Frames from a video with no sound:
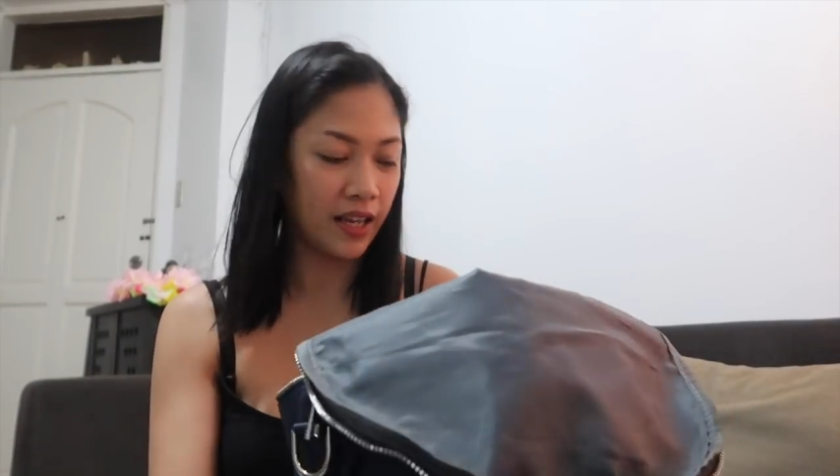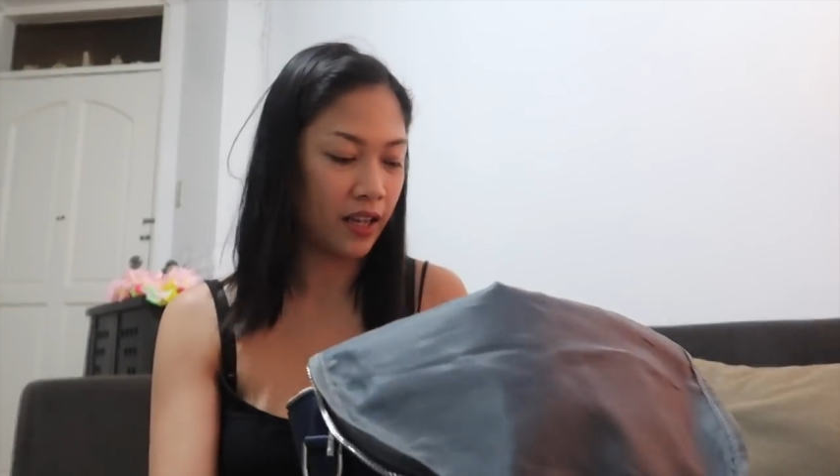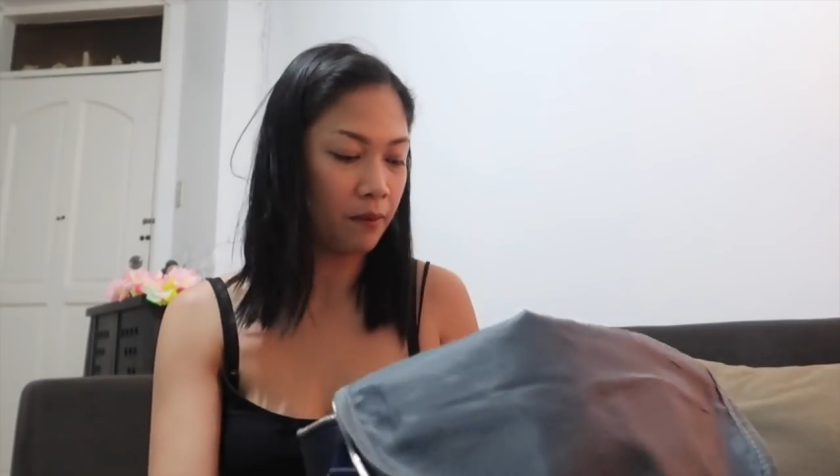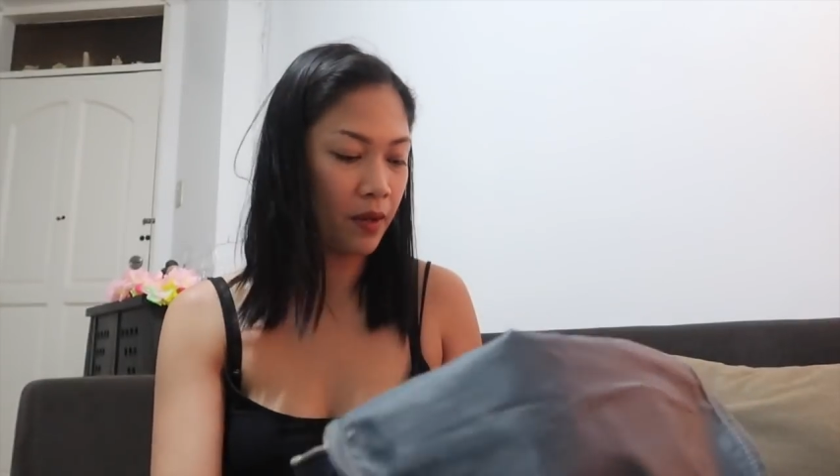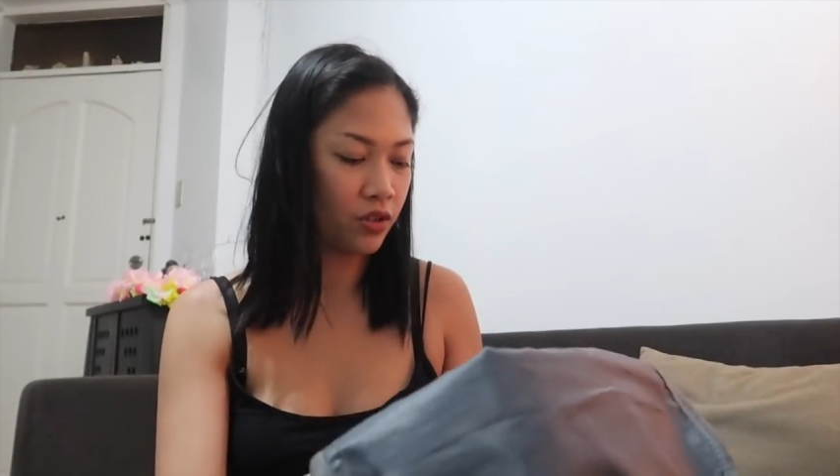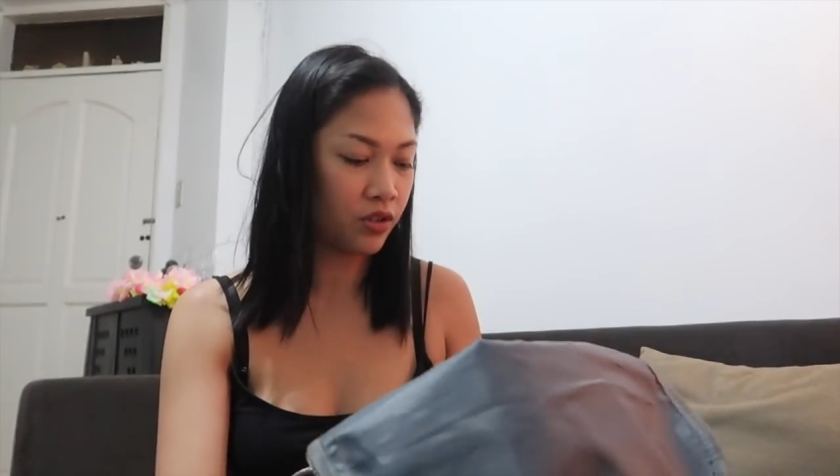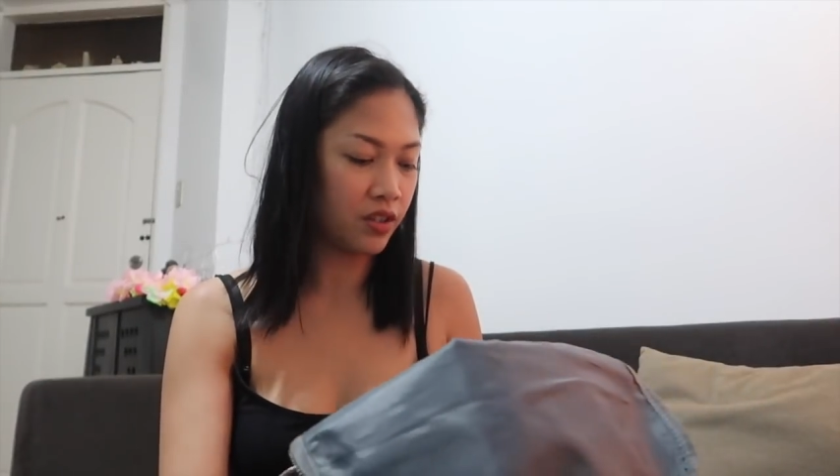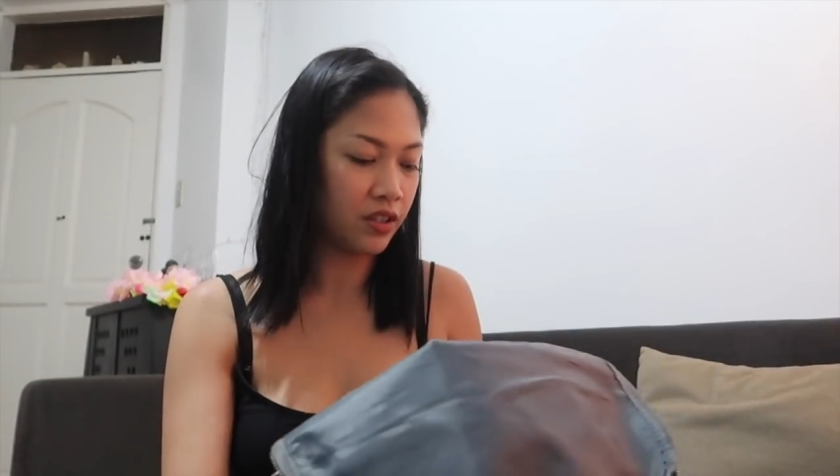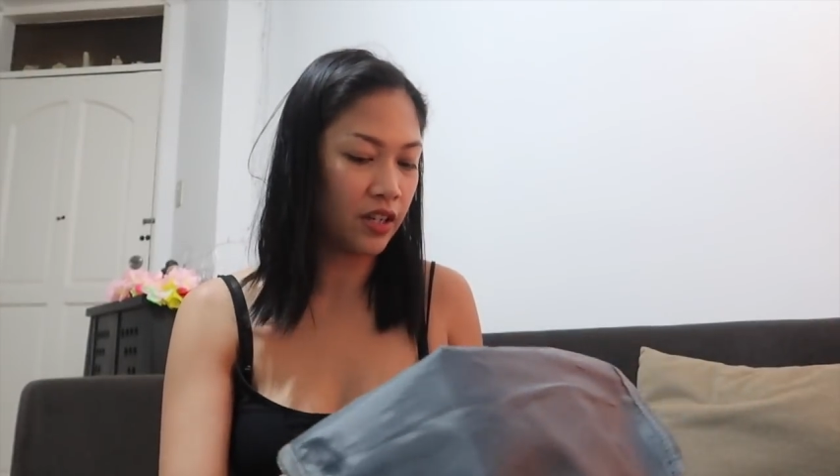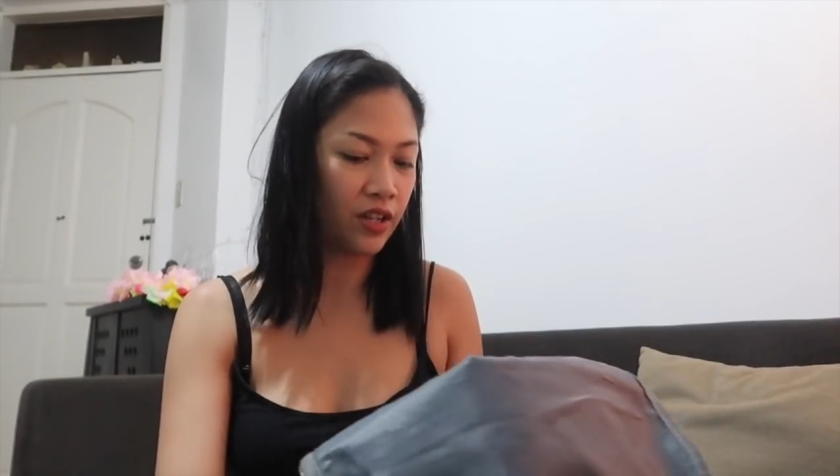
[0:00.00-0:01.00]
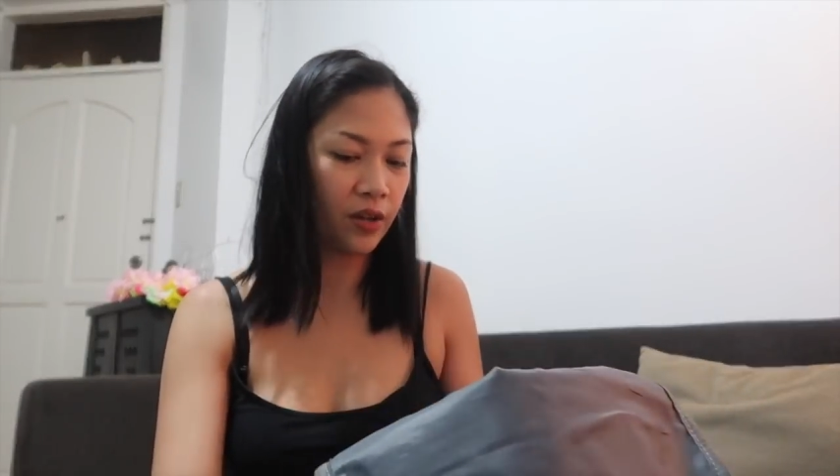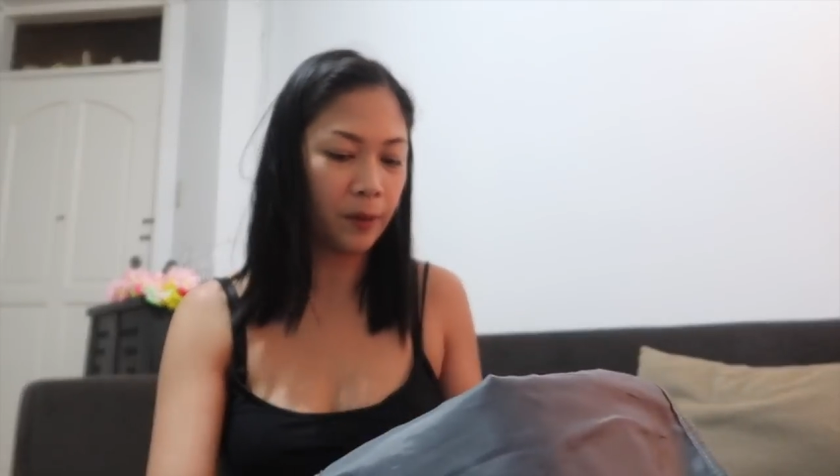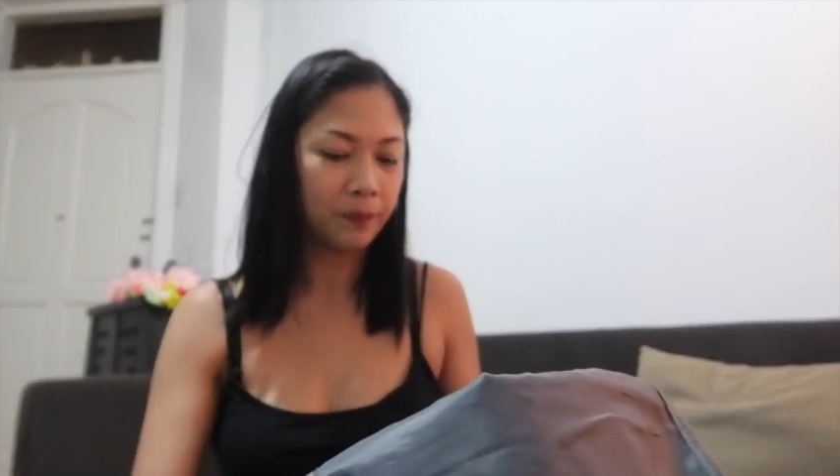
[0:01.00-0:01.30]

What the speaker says: like I mentioned earlier.